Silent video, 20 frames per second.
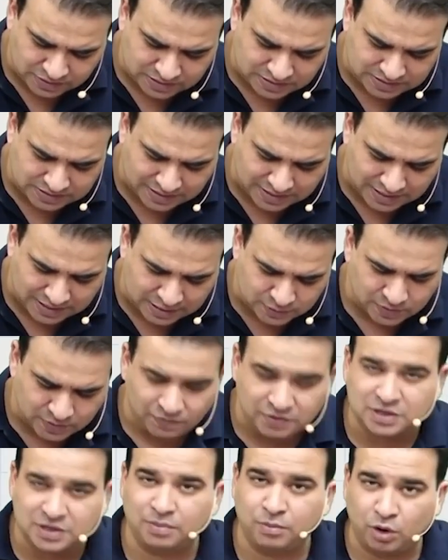and second as well,
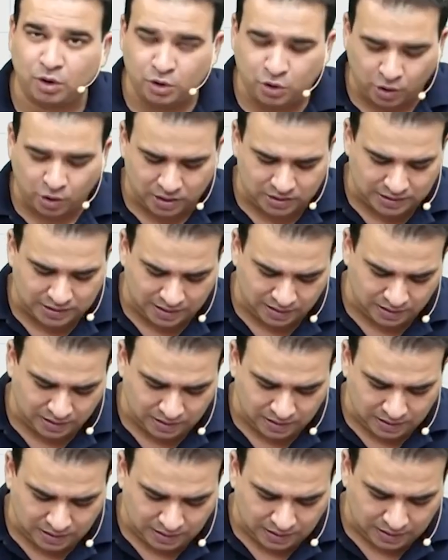which I'm not drawing there.
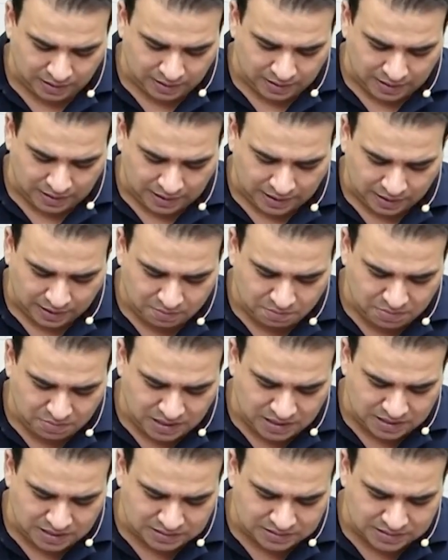And
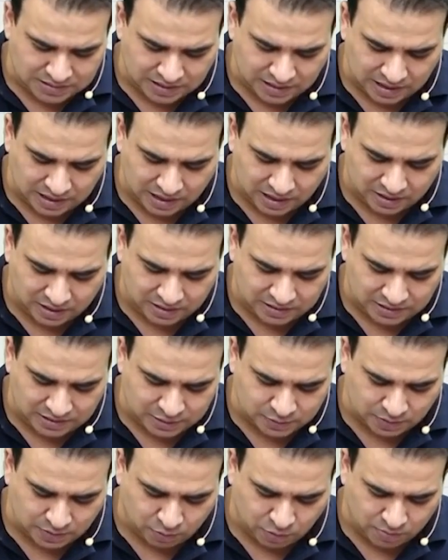median sacral artery,
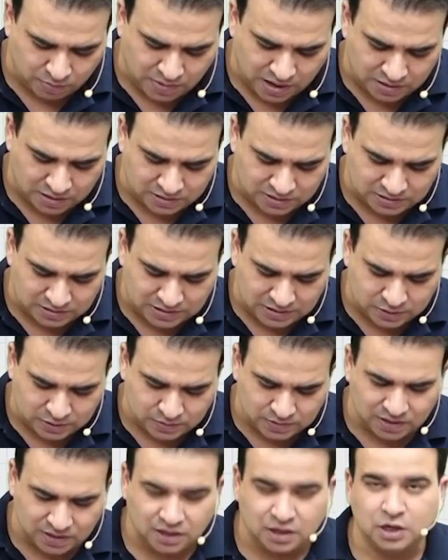these were what branches? These were
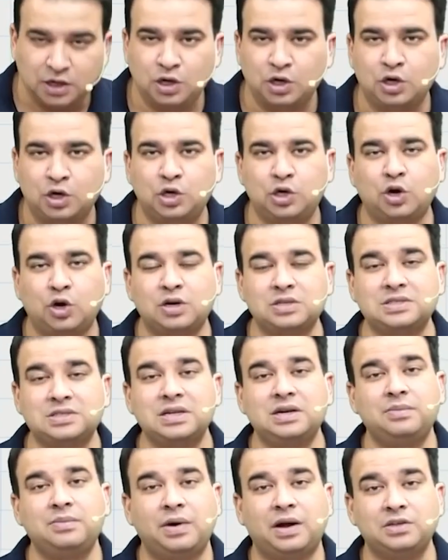the
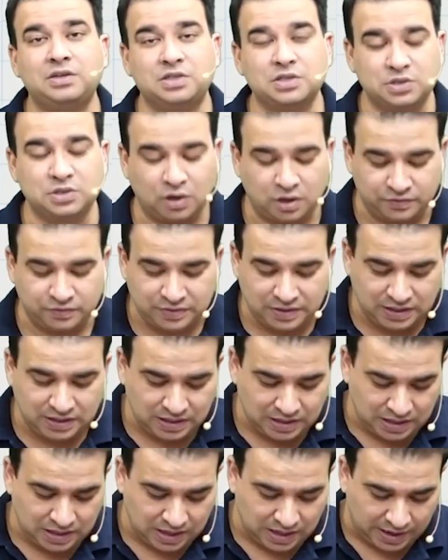dorsal branches of the
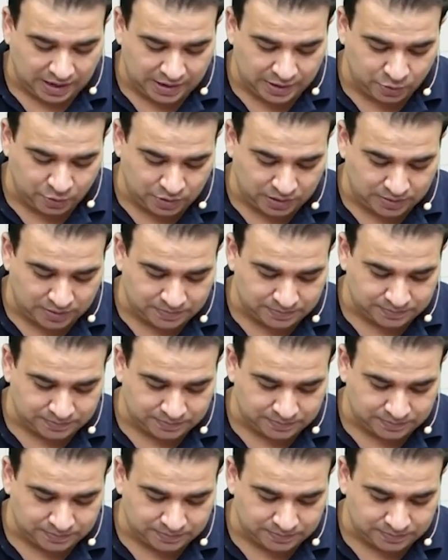aorta.